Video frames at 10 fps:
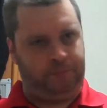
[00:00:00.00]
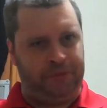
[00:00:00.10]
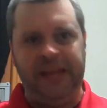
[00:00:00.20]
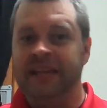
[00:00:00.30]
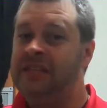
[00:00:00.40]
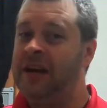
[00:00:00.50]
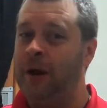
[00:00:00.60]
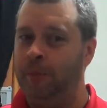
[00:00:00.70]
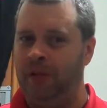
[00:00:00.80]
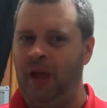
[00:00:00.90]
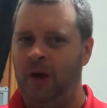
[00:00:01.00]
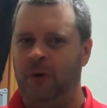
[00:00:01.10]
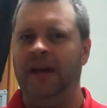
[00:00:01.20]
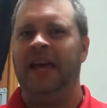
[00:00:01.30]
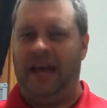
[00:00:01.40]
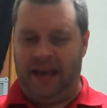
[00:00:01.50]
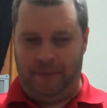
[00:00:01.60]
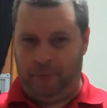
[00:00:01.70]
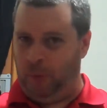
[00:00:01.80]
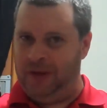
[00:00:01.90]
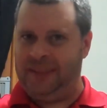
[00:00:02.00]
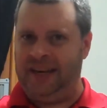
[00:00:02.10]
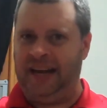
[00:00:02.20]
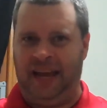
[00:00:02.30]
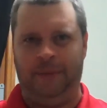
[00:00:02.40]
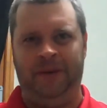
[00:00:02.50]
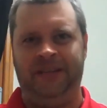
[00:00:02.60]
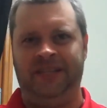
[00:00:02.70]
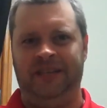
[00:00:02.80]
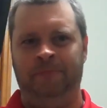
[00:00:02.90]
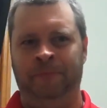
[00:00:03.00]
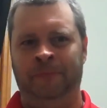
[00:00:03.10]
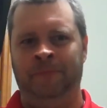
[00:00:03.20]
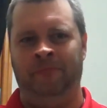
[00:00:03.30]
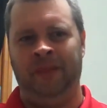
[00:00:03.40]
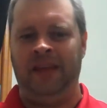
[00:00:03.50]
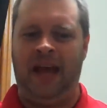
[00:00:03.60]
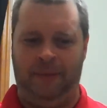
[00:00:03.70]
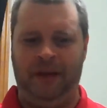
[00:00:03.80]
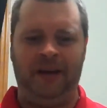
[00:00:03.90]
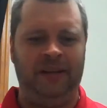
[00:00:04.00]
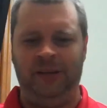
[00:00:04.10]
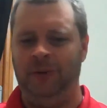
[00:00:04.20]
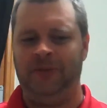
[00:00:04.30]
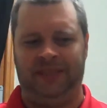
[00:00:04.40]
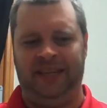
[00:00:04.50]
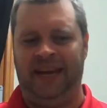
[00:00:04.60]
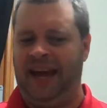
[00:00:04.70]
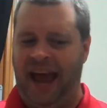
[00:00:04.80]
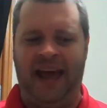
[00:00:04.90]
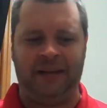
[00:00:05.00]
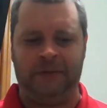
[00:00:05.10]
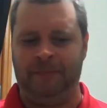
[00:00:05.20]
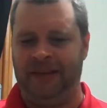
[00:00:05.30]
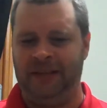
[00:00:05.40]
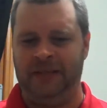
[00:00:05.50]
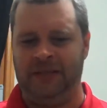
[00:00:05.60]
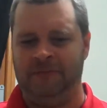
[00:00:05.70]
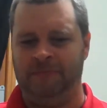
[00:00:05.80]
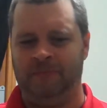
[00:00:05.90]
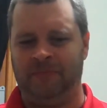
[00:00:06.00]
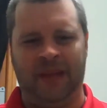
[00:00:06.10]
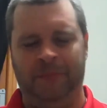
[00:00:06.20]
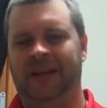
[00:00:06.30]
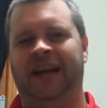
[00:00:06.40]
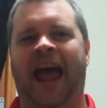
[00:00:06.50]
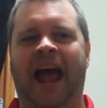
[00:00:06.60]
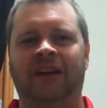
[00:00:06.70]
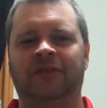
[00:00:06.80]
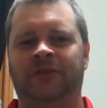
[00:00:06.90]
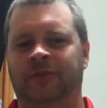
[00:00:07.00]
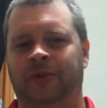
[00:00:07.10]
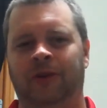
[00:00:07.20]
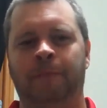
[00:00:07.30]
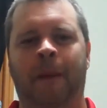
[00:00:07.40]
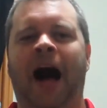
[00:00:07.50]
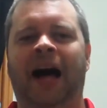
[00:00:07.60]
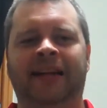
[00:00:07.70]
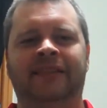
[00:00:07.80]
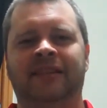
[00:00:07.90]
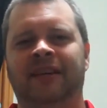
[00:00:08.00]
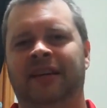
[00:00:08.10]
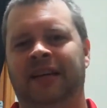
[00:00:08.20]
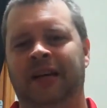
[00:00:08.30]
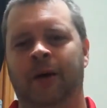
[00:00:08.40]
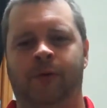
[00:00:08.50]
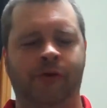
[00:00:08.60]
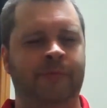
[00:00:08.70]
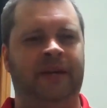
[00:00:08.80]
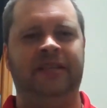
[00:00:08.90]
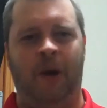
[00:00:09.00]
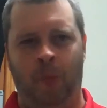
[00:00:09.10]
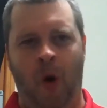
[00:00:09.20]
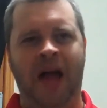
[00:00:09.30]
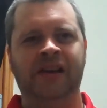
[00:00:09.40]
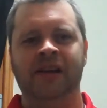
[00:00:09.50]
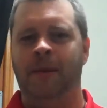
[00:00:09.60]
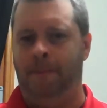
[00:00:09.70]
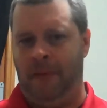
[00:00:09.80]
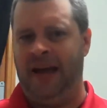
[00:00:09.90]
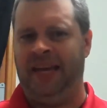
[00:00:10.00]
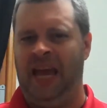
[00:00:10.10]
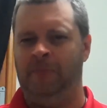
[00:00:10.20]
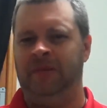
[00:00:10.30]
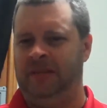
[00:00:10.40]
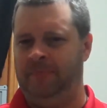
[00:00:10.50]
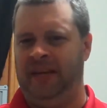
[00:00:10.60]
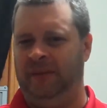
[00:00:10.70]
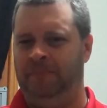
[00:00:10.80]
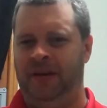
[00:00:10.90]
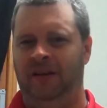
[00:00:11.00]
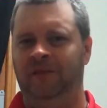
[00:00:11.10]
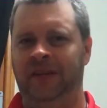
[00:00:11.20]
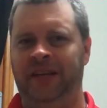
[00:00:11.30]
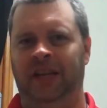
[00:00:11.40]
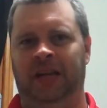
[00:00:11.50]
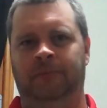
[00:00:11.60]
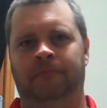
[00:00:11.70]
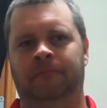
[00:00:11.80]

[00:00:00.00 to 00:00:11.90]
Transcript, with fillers: please share them below. But one thing I gotta mention, I'm not gonna use any hacks because, I mean not hacks, or mods, for because I want my game to be pure vanilla.